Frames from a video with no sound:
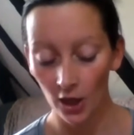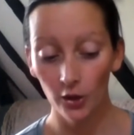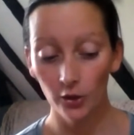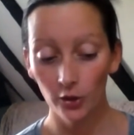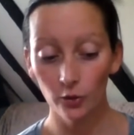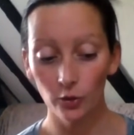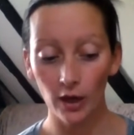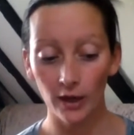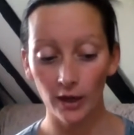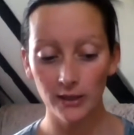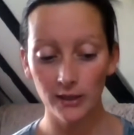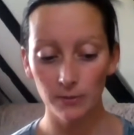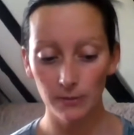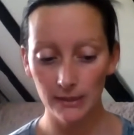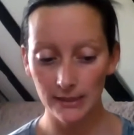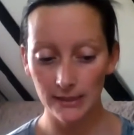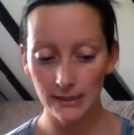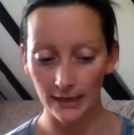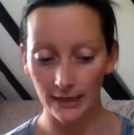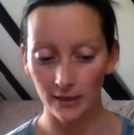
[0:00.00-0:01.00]
you're going to
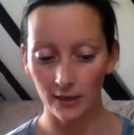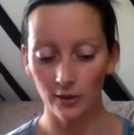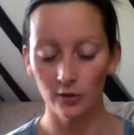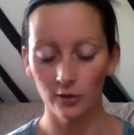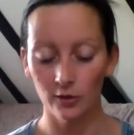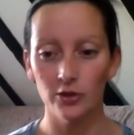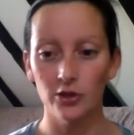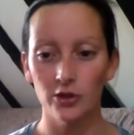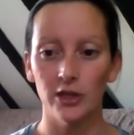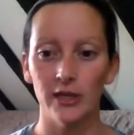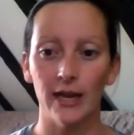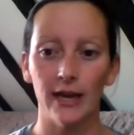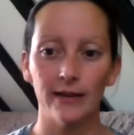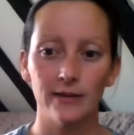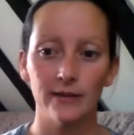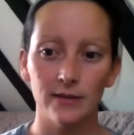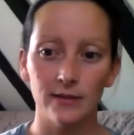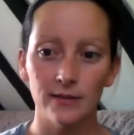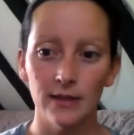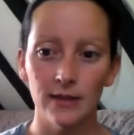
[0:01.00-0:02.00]
be taking your
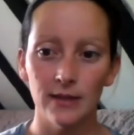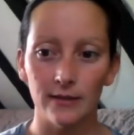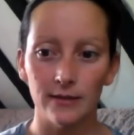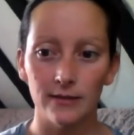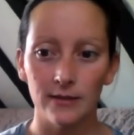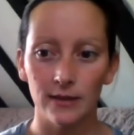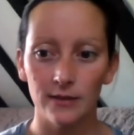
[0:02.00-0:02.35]
GX Assist.